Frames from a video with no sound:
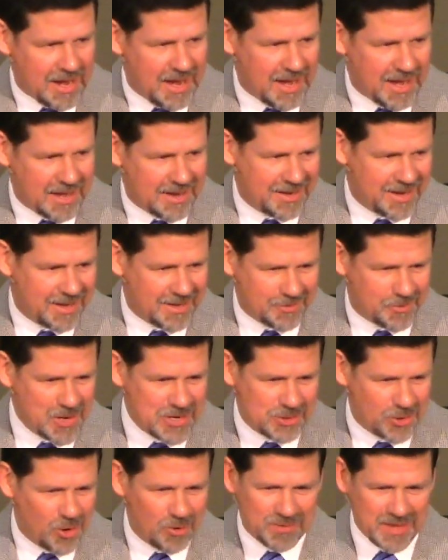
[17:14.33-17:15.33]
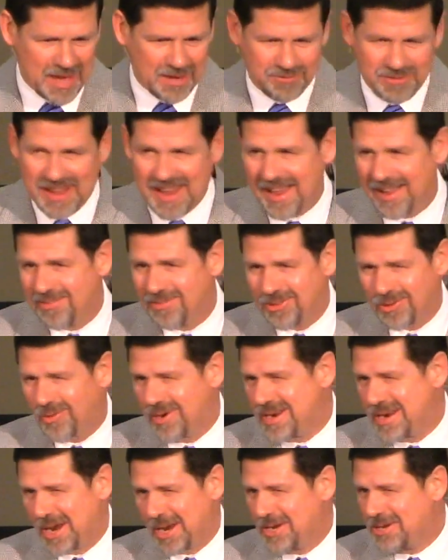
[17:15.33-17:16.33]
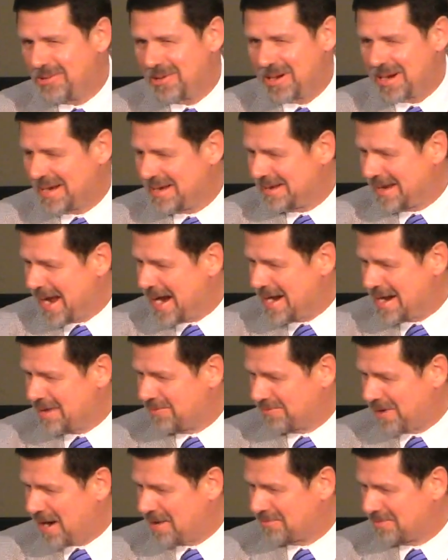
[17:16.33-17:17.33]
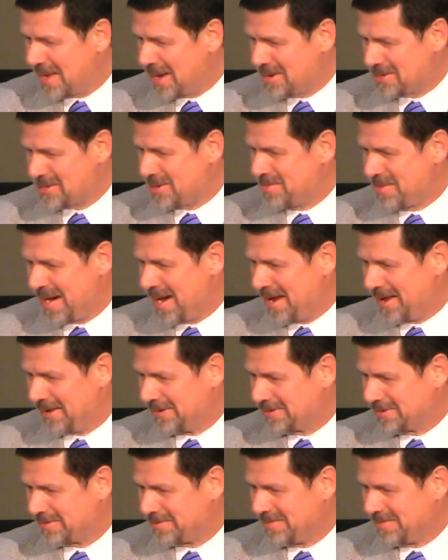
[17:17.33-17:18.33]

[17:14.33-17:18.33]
And we drove that van 385,000 miles.